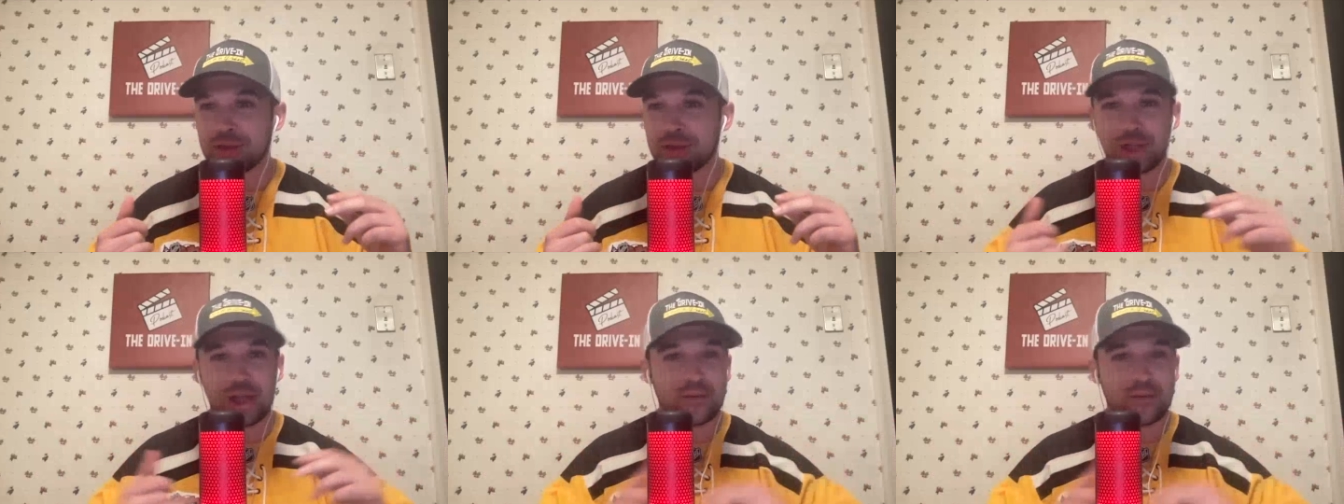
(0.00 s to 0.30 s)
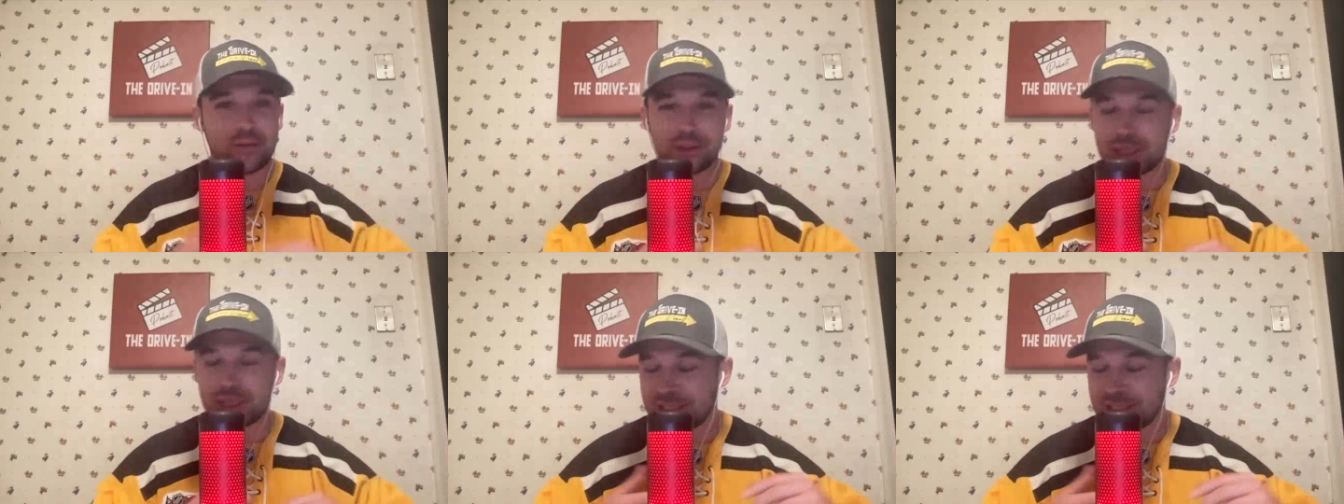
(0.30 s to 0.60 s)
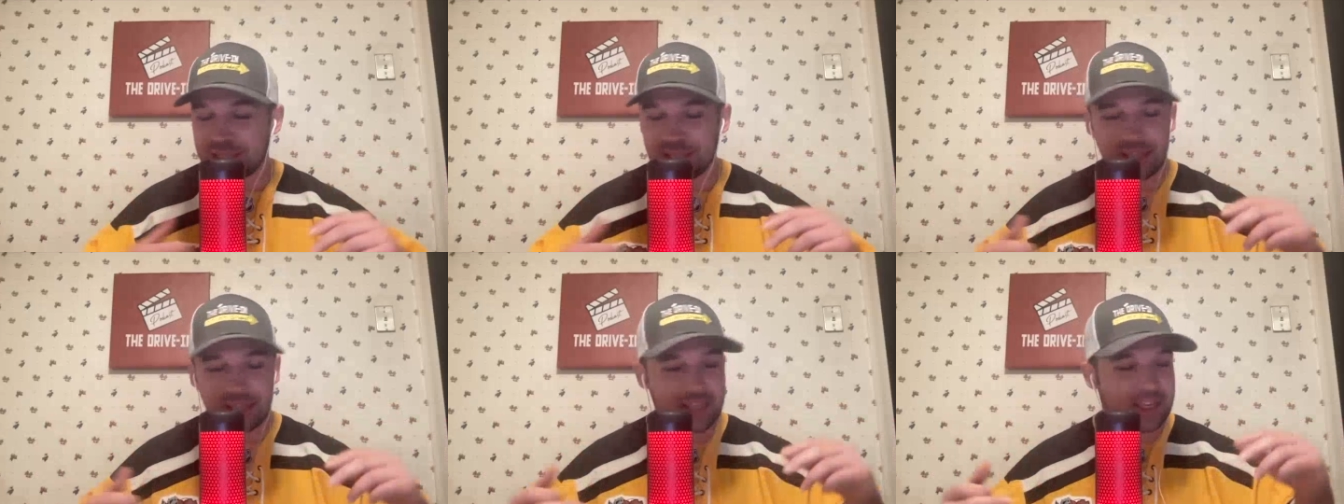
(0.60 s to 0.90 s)
Jennifer
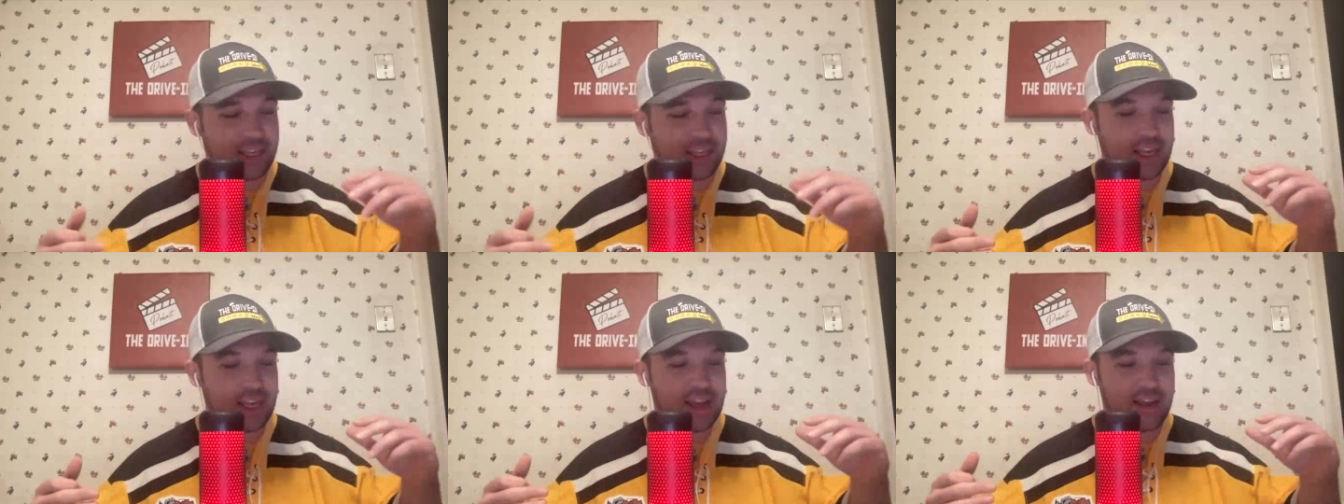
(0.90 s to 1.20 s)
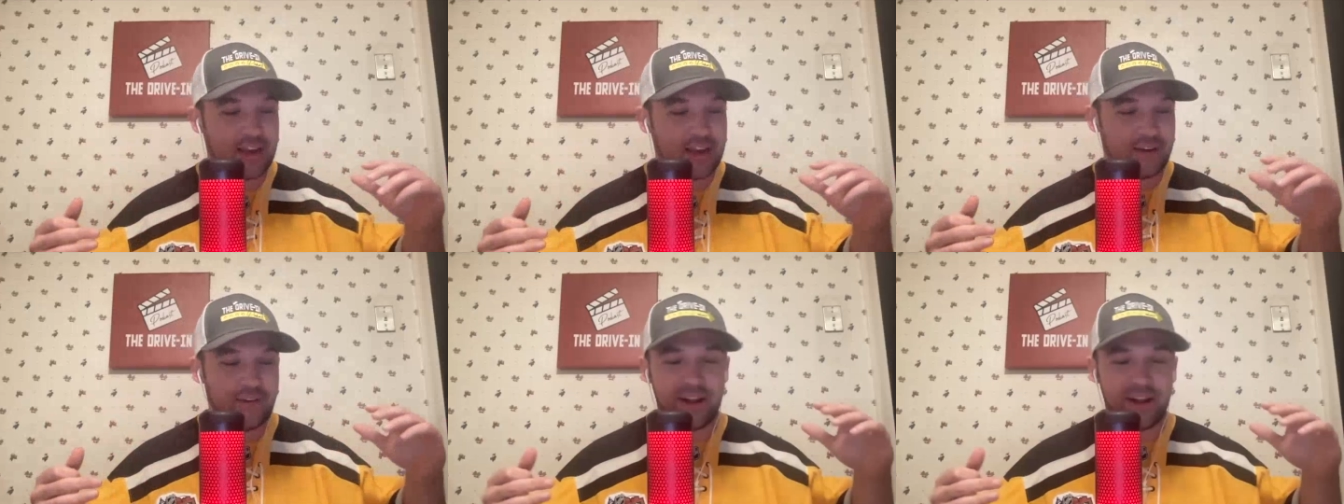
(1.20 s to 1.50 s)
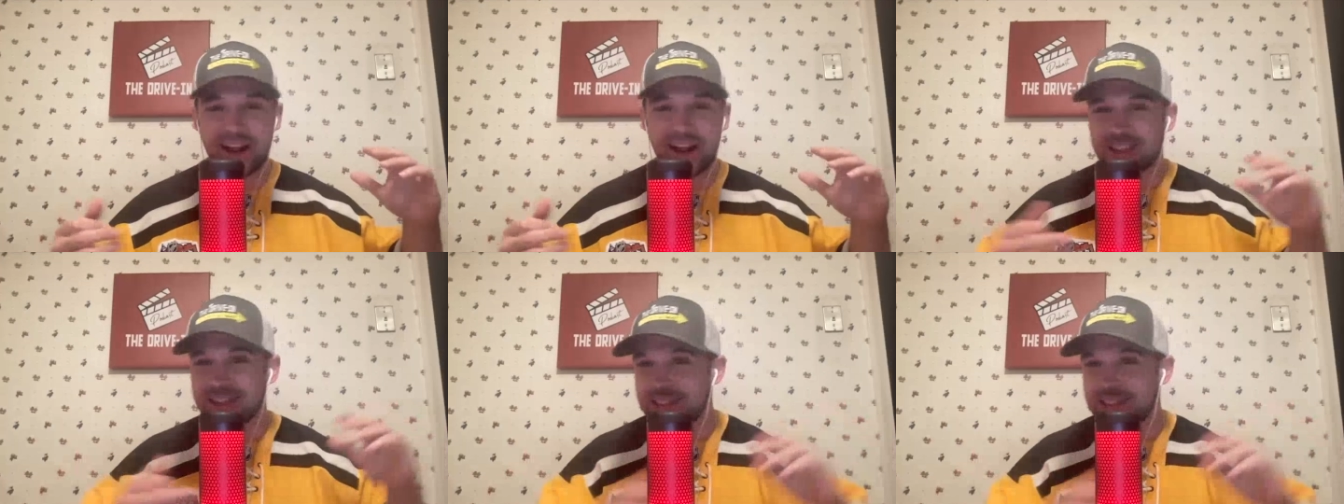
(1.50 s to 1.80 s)
Jason Leigh, right?